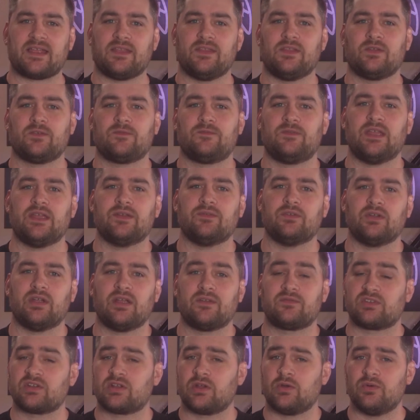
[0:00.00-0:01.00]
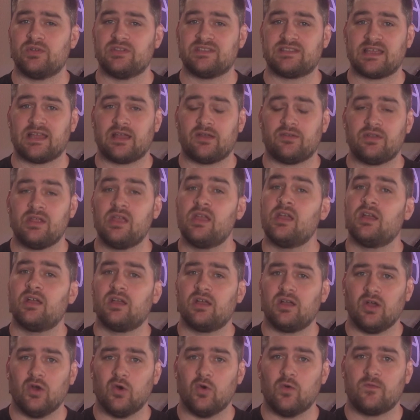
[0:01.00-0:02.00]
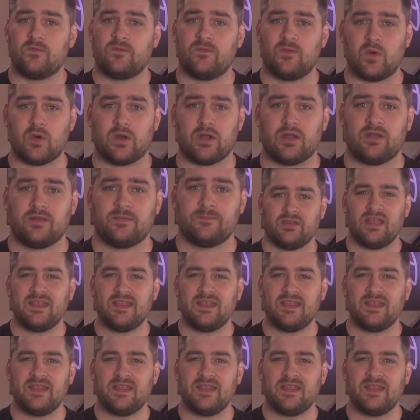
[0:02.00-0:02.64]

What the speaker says: in their favor after going down 0-4.